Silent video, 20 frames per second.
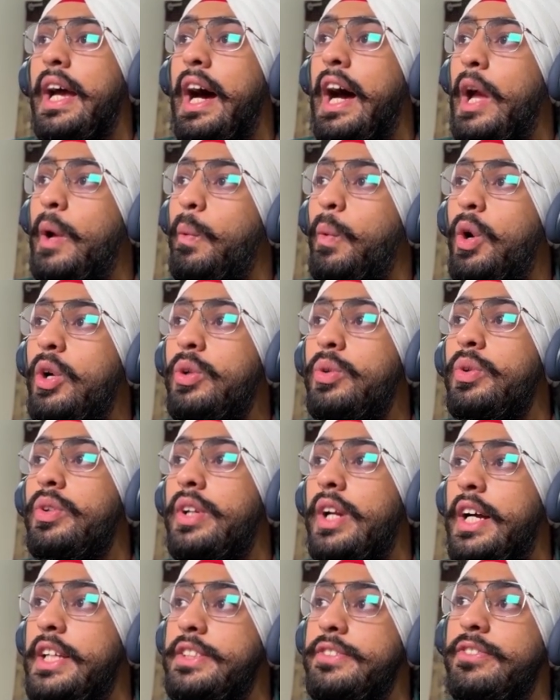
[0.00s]
I want to
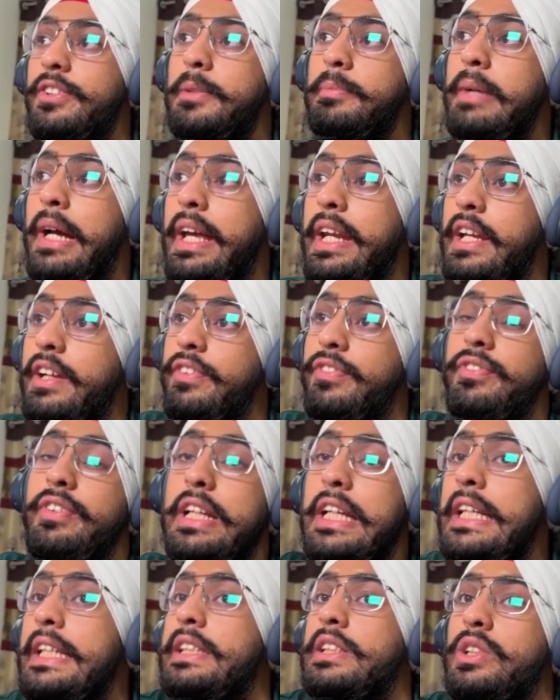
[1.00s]
transfer my
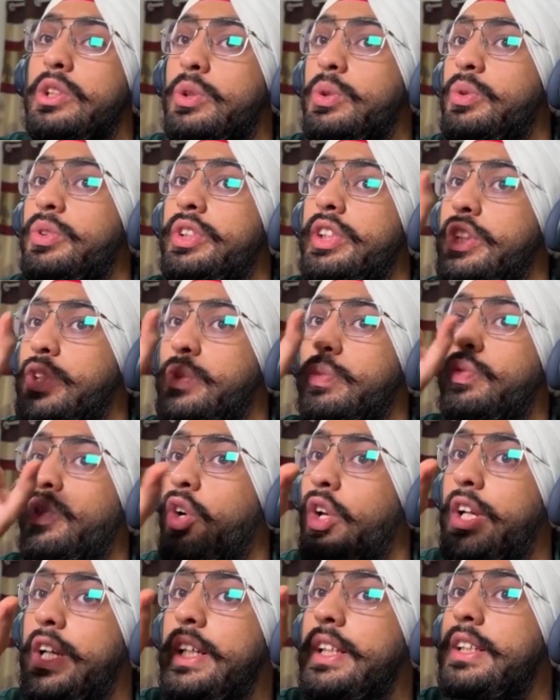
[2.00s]
NFTs to this
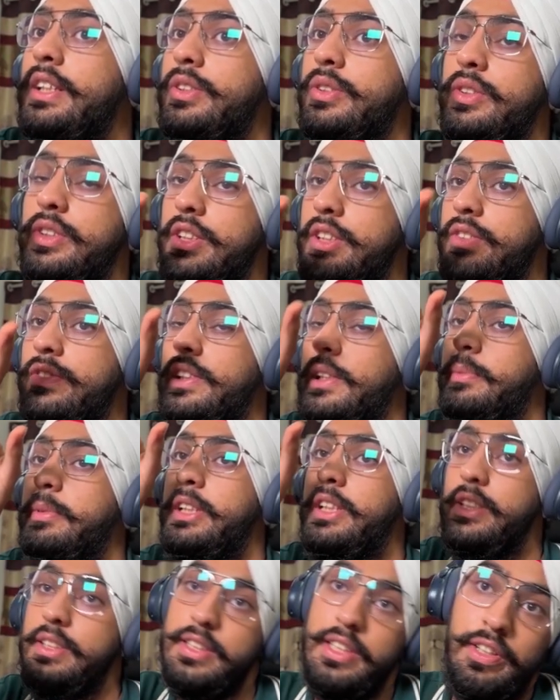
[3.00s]
wallet, so this will be
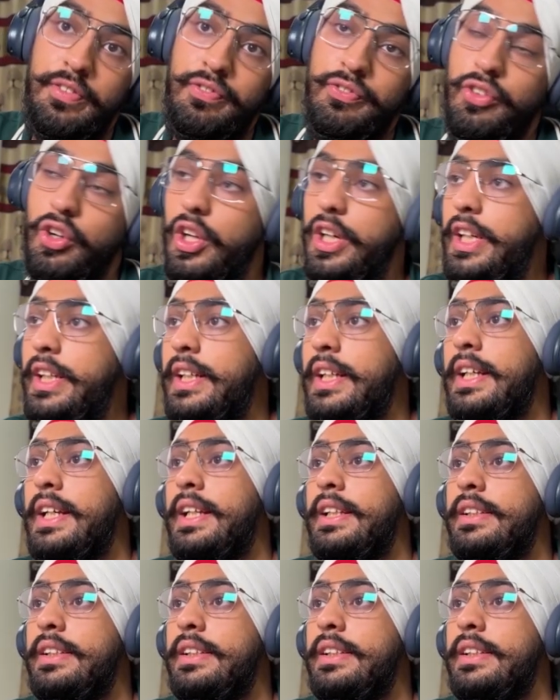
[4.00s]
the safe wallet.